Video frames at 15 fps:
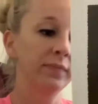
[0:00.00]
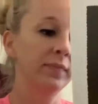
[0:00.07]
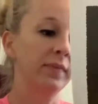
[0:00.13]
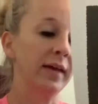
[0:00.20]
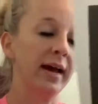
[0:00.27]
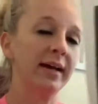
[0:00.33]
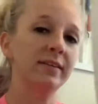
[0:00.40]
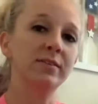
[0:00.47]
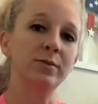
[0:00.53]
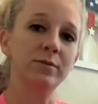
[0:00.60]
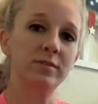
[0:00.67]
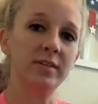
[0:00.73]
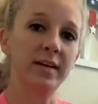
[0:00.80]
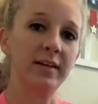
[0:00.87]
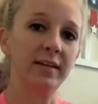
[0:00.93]
That's who's
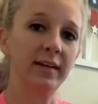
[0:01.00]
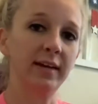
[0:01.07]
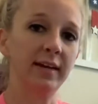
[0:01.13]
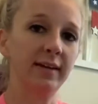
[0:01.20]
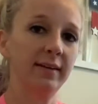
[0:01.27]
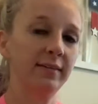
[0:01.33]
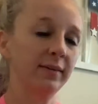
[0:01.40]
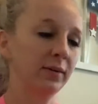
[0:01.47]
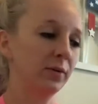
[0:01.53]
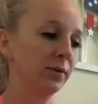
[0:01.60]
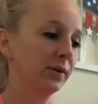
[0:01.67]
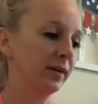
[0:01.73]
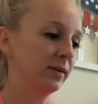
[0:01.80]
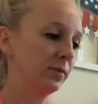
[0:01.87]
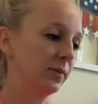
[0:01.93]
telling it,
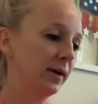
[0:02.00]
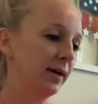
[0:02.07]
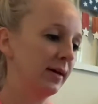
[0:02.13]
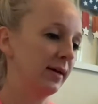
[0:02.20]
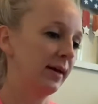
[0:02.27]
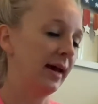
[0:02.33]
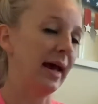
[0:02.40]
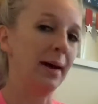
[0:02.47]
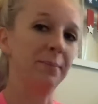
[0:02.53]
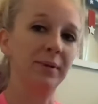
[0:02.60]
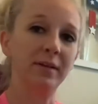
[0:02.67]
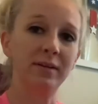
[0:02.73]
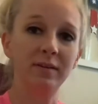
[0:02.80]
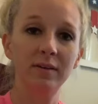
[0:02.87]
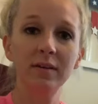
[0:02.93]
according to what
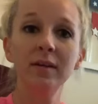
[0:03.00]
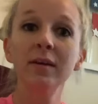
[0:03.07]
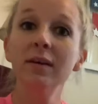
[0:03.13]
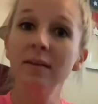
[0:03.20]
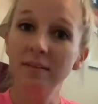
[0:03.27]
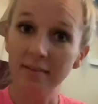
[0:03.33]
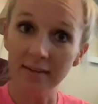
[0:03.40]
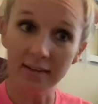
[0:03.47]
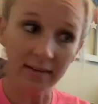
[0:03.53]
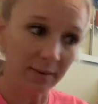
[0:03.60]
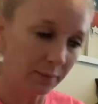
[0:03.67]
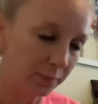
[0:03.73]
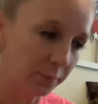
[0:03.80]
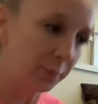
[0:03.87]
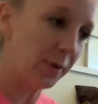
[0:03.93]
happened to him,
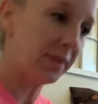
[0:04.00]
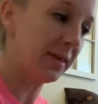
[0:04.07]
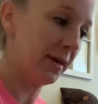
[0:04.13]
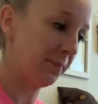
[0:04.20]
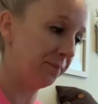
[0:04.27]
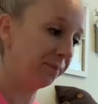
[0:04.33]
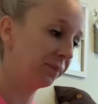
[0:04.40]
with him.